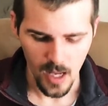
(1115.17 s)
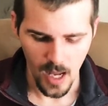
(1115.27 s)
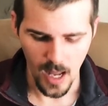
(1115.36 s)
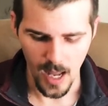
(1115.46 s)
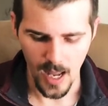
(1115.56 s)

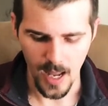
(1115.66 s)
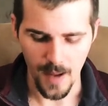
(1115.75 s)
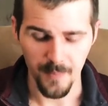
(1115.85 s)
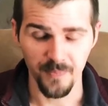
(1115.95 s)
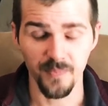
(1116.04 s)

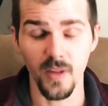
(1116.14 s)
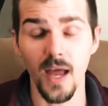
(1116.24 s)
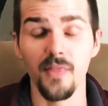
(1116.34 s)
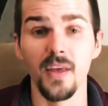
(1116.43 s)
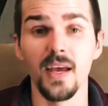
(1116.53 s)

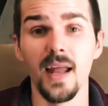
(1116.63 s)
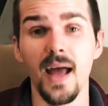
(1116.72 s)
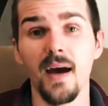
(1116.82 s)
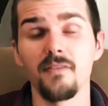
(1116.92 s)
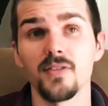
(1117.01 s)
And then
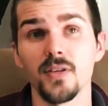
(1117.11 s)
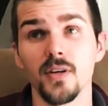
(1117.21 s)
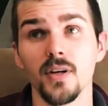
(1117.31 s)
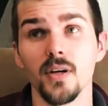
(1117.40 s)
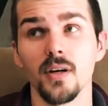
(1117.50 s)

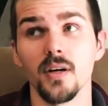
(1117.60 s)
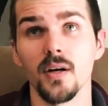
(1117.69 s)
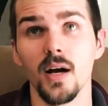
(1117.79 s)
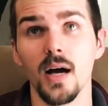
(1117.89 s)
after